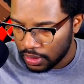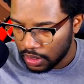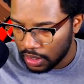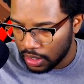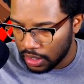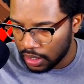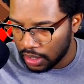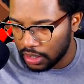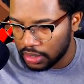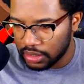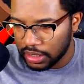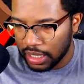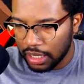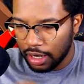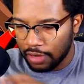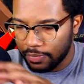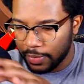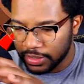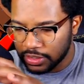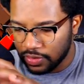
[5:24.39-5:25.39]
Get
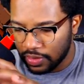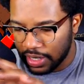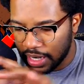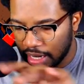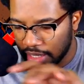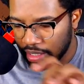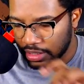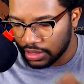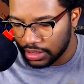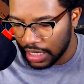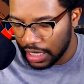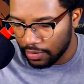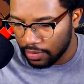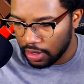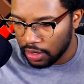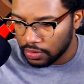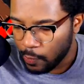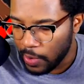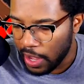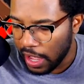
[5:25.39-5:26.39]
off my screen, Alex.
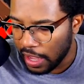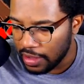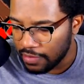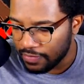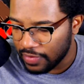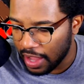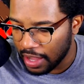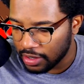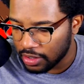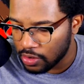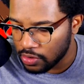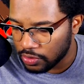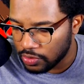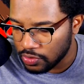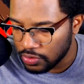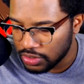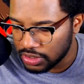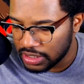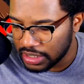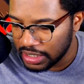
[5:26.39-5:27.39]
Hero. Well, you've got
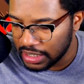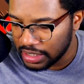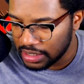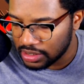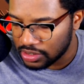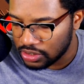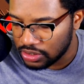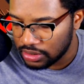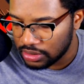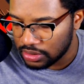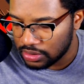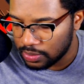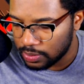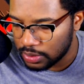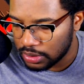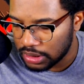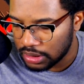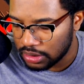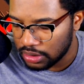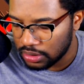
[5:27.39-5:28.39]
Goku Z's, you
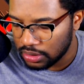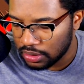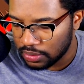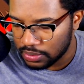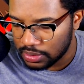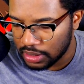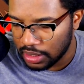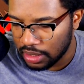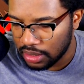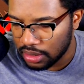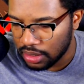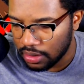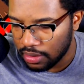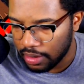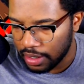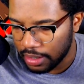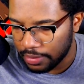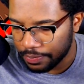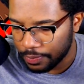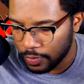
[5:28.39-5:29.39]
know what I'm saying? All
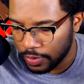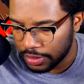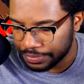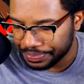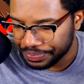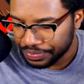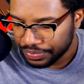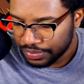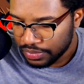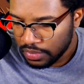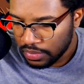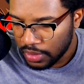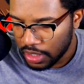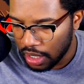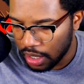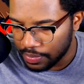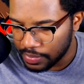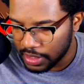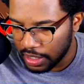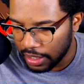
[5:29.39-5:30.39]
right,
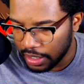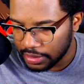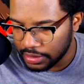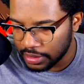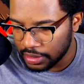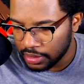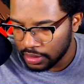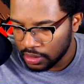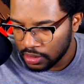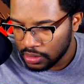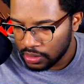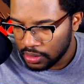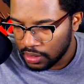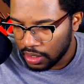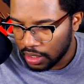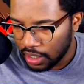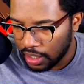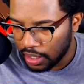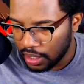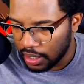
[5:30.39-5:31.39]
well, character.
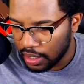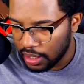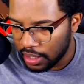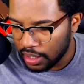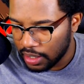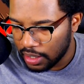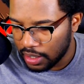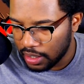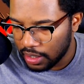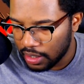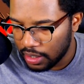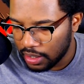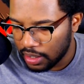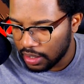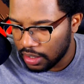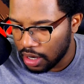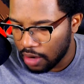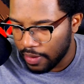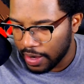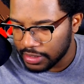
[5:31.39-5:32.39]

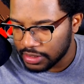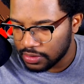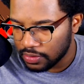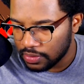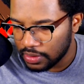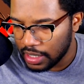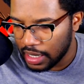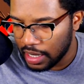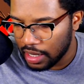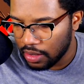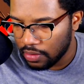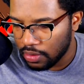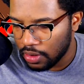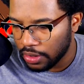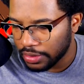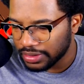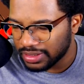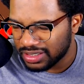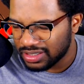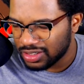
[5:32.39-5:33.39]
All right, so now,
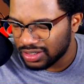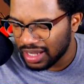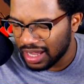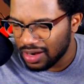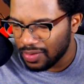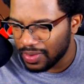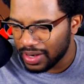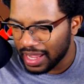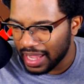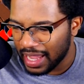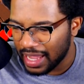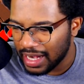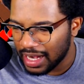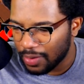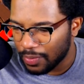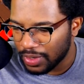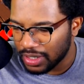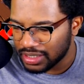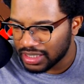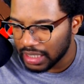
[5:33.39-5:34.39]
oh, it's, I don't want to edit.
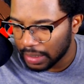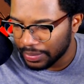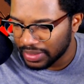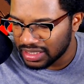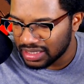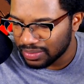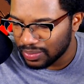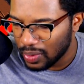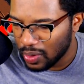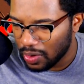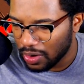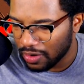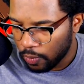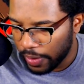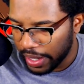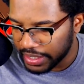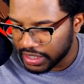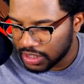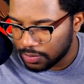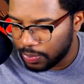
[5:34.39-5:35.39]
I want to summon some more.
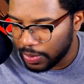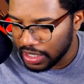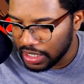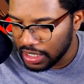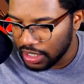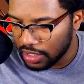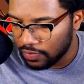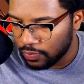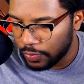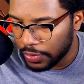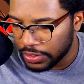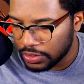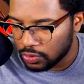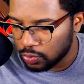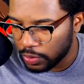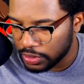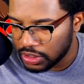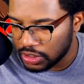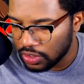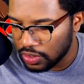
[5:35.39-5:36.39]
Wait, speaking of
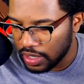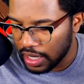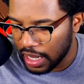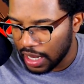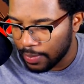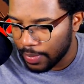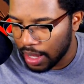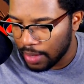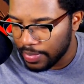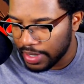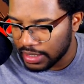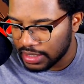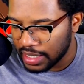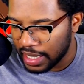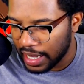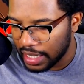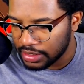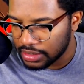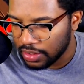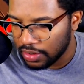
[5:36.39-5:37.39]
which, what's your name? I meant to
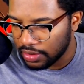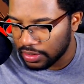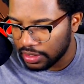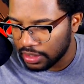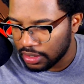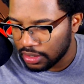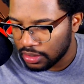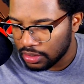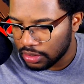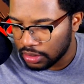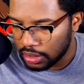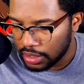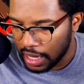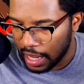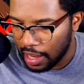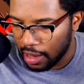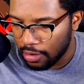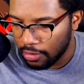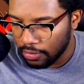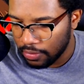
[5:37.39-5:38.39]
ask earlier.
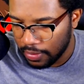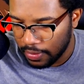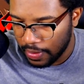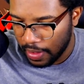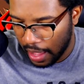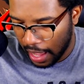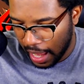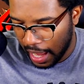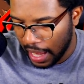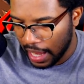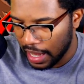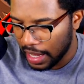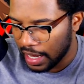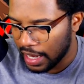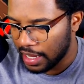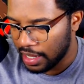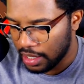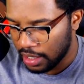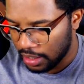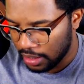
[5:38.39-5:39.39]
Now,
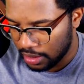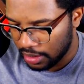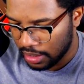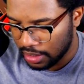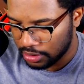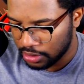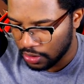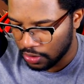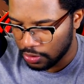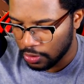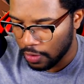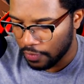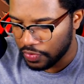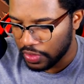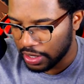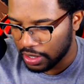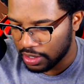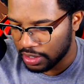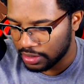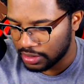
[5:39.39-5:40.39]
I don't know if
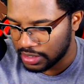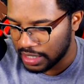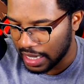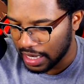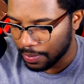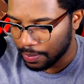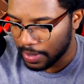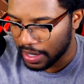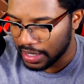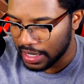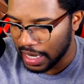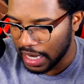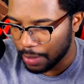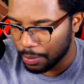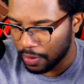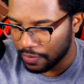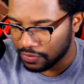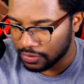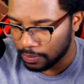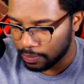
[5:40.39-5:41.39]
they're going to take my
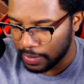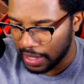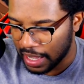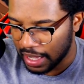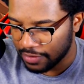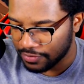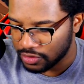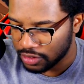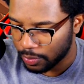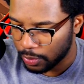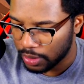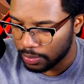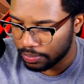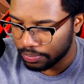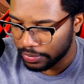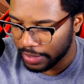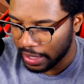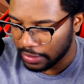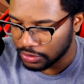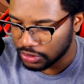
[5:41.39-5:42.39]
name off the bat if someone
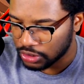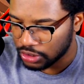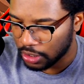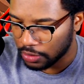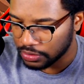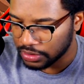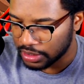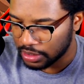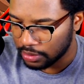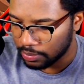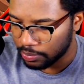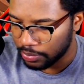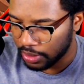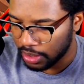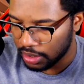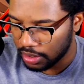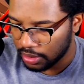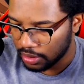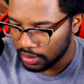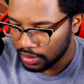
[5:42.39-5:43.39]
else chose it,
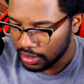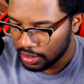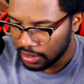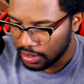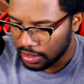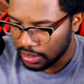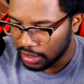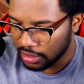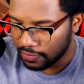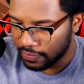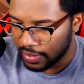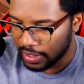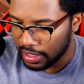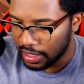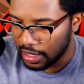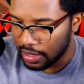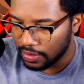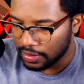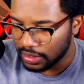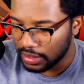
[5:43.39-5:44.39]
but let's find
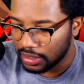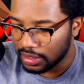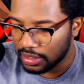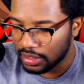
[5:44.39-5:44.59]
out.